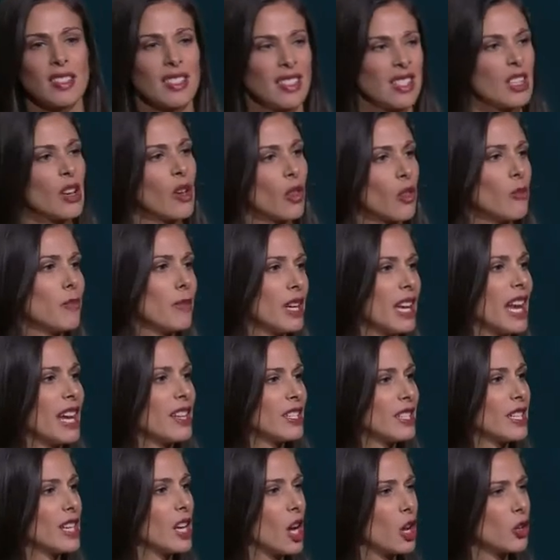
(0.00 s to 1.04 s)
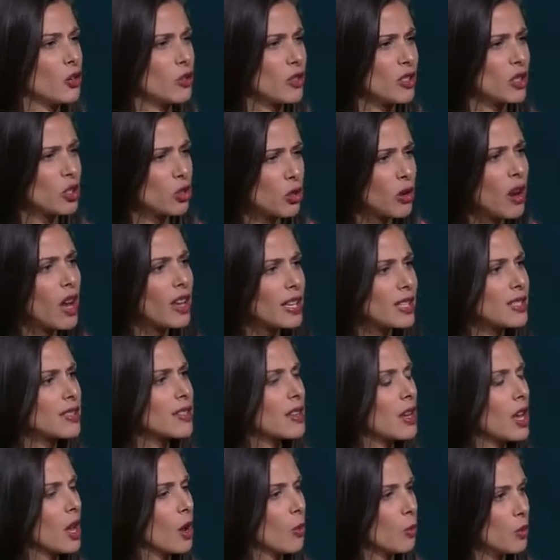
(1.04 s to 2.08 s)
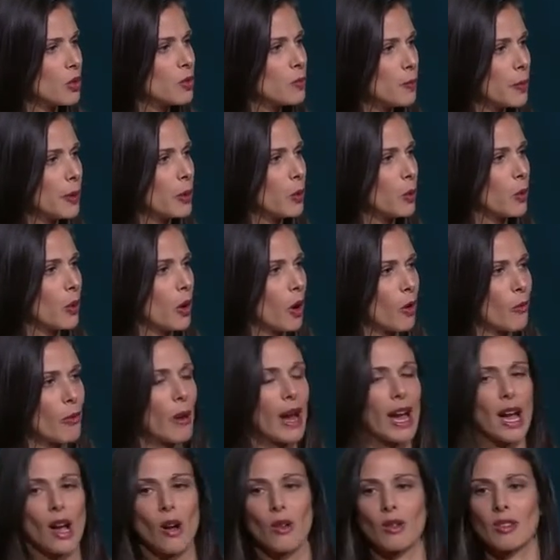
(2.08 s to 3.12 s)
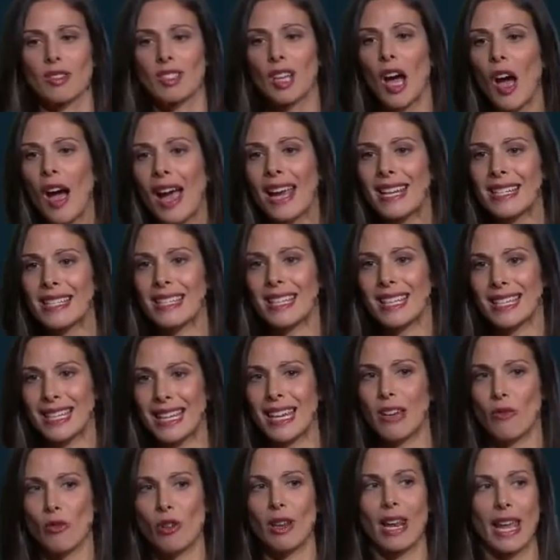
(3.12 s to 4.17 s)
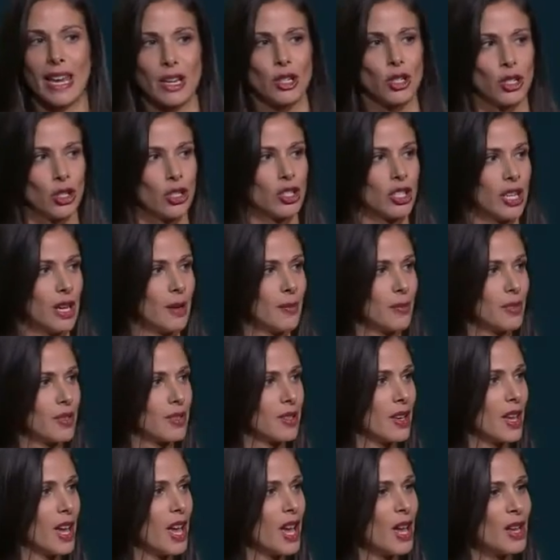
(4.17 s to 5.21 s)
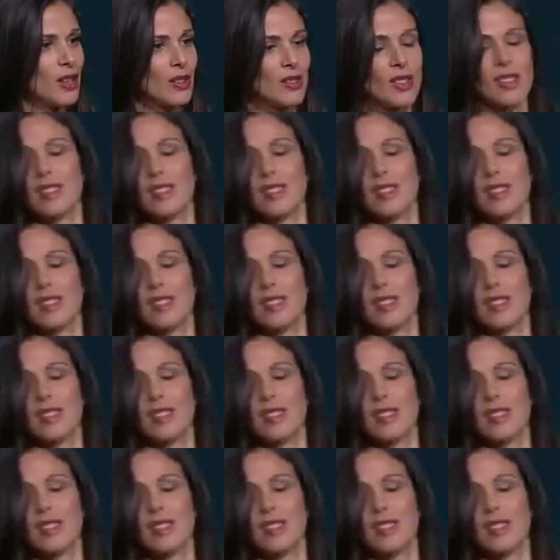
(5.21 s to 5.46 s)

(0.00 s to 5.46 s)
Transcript: until the mid-1800s, trust was built around tight-knit relationships. So